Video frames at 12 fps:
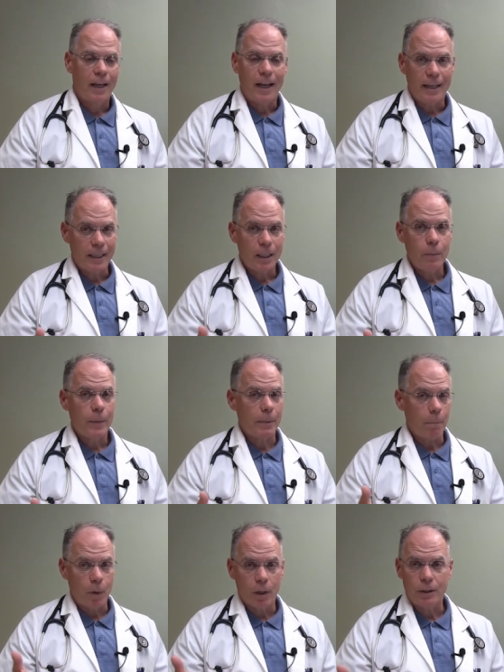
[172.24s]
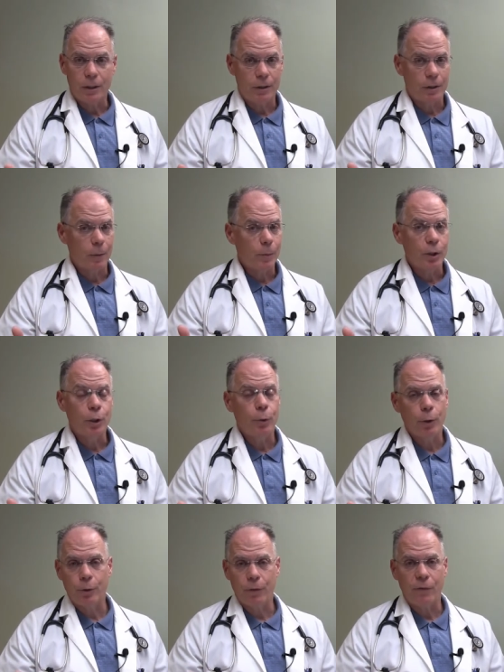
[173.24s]
and it can be bunches, up to
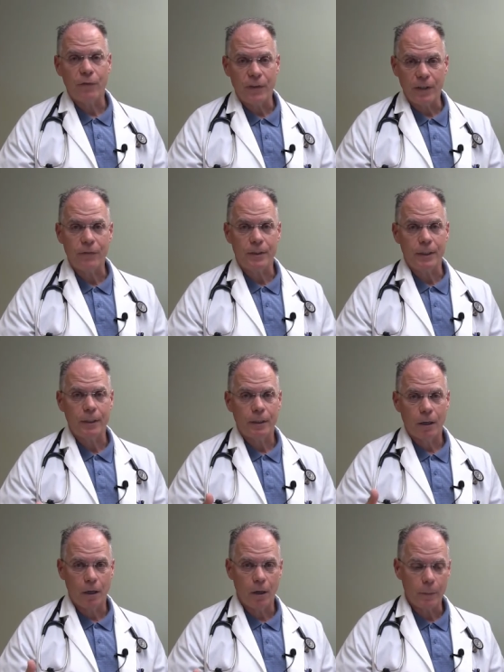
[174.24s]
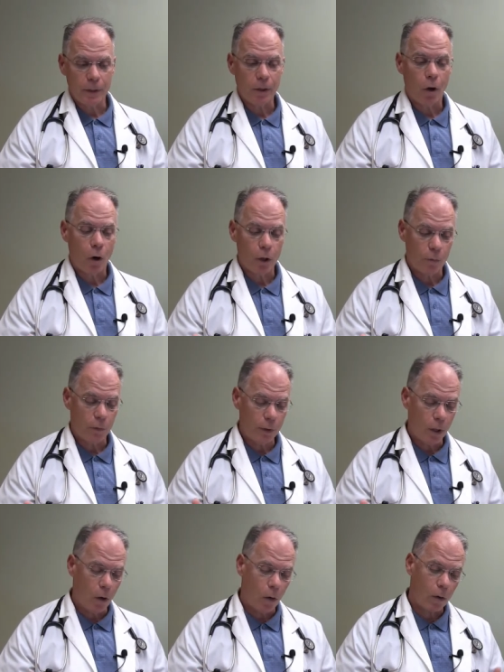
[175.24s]
250 um, in the heart of a
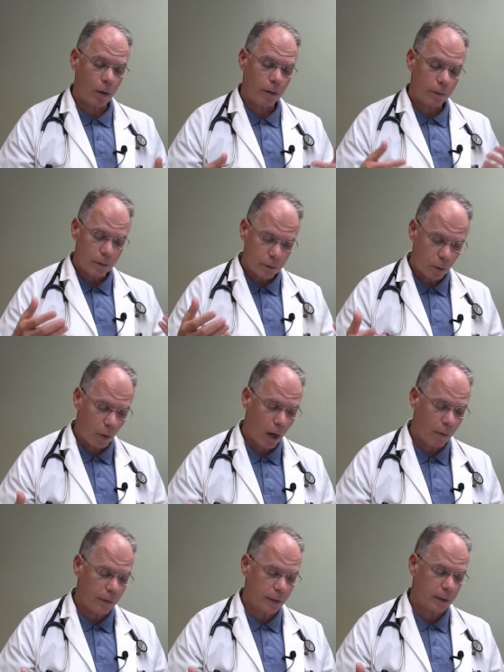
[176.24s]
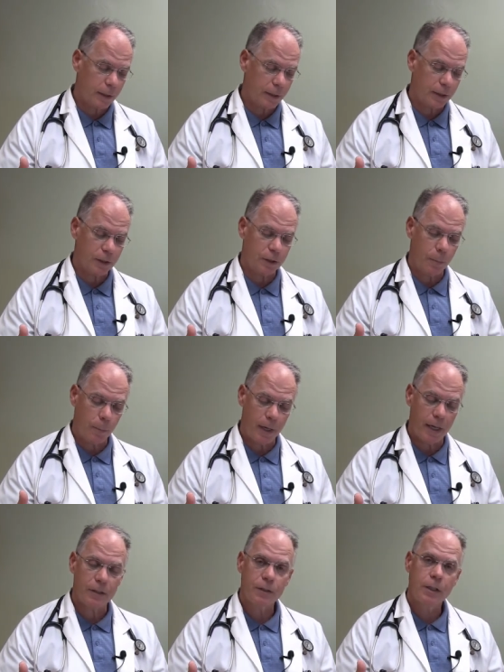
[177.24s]
dog. So, obviously, this is a
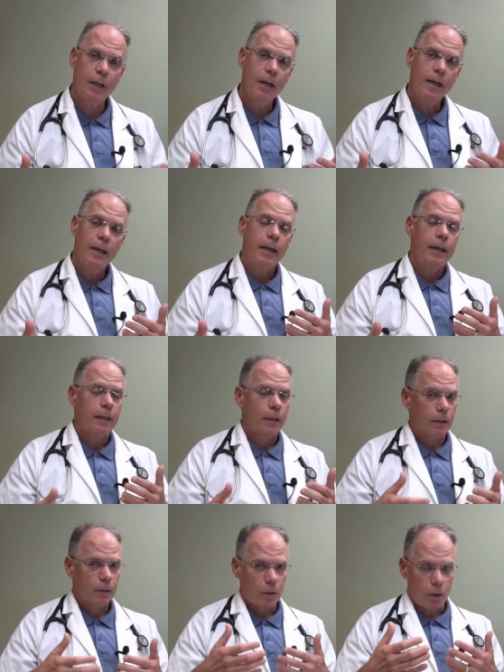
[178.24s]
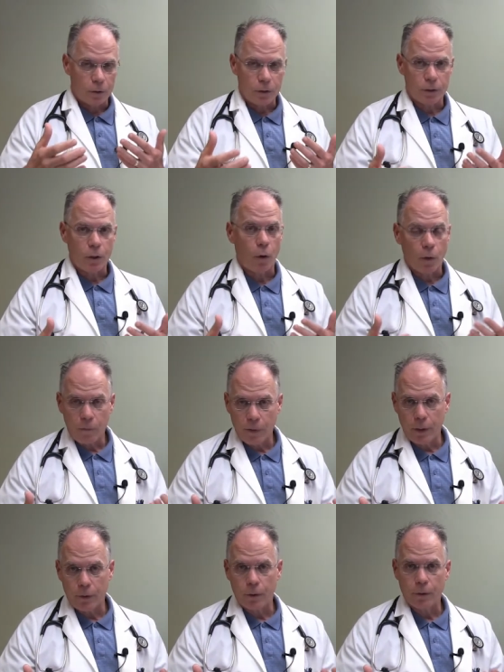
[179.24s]
mess. Causes heart
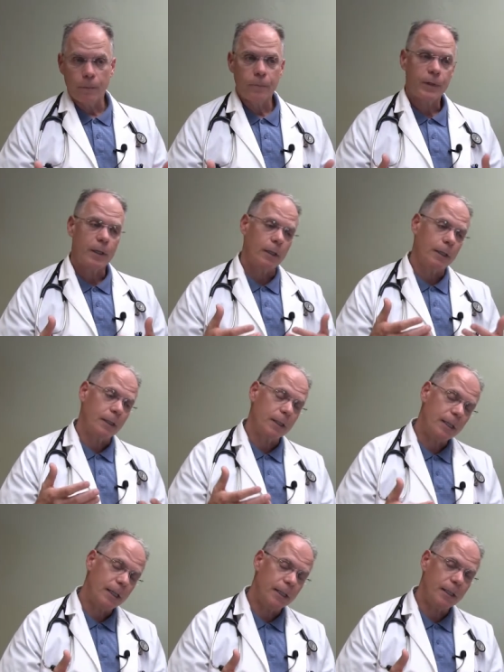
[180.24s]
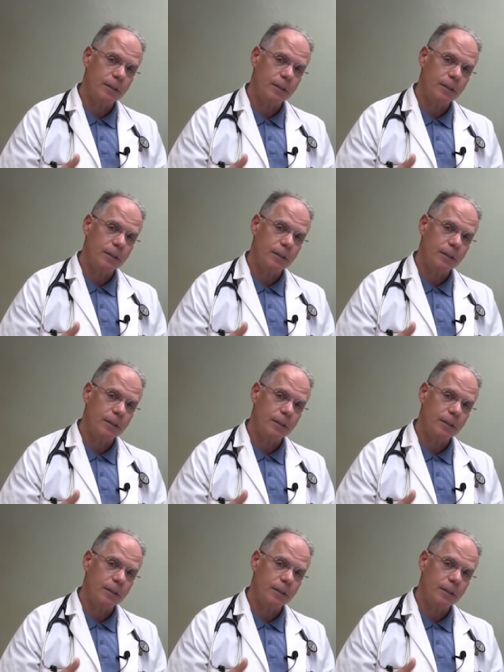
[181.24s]
failure, can lead to kidney